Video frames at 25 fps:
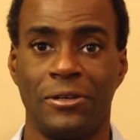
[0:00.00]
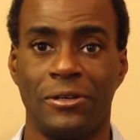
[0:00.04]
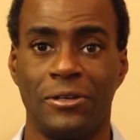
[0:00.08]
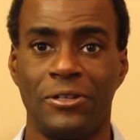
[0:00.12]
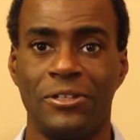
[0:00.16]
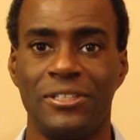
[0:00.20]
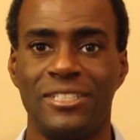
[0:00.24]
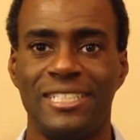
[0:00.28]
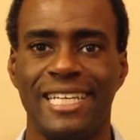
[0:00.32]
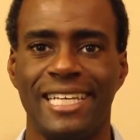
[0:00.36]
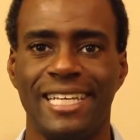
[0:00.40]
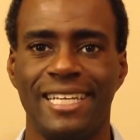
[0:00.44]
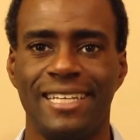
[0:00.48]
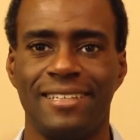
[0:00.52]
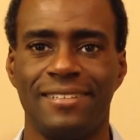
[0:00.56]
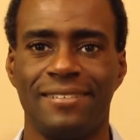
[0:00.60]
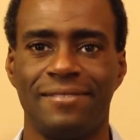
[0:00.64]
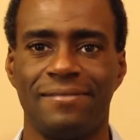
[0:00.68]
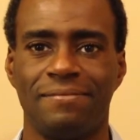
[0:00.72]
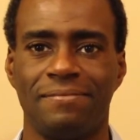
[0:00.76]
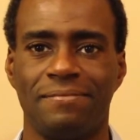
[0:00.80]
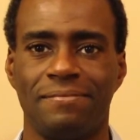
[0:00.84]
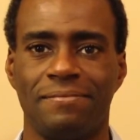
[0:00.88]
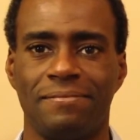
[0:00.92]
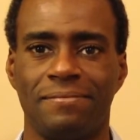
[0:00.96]
Good day,
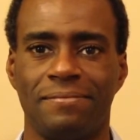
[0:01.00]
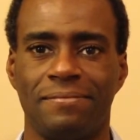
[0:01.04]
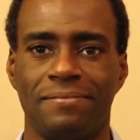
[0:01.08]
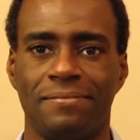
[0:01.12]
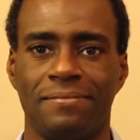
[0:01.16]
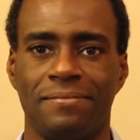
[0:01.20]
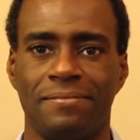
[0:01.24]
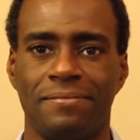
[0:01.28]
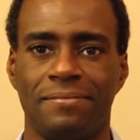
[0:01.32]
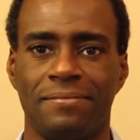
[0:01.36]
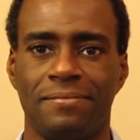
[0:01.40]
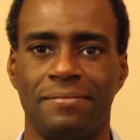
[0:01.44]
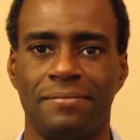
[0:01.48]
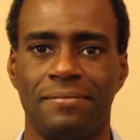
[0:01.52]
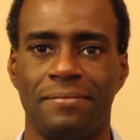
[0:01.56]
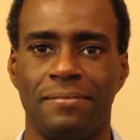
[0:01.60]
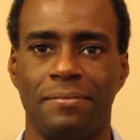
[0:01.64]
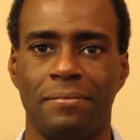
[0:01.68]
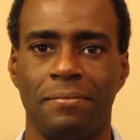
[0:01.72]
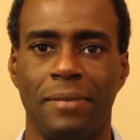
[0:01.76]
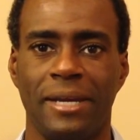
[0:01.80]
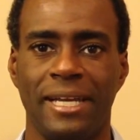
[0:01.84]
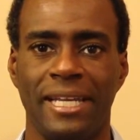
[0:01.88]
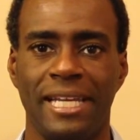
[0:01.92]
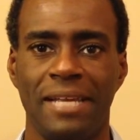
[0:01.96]

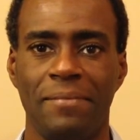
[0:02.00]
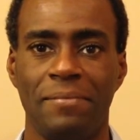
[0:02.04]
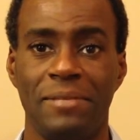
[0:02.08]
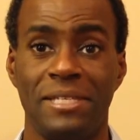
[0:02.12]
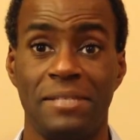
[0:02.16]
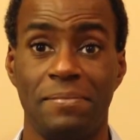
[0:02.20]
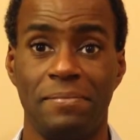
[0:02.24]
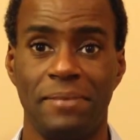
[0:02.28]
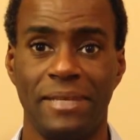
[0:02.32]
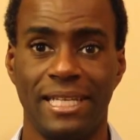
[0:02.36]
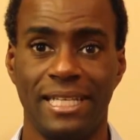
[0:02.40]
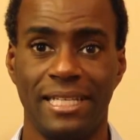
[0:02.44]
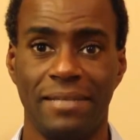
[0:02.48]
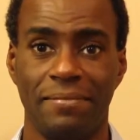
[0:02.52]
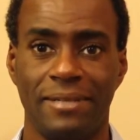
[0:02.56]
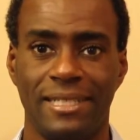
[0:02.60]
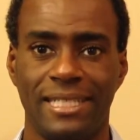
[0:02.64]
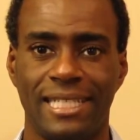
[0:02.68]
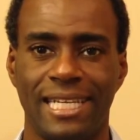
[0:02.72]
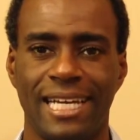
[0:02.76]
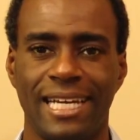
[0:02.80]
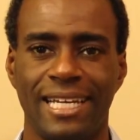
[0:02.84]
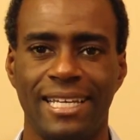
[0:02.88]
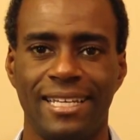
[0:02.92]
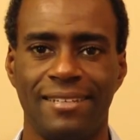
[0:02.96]
my name is Bailey
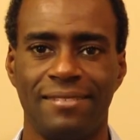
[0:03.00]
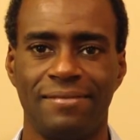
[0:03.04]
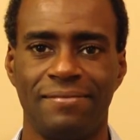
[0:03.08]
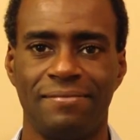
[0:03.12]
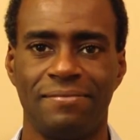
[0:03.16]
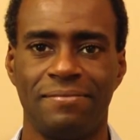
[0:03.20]
Bataille,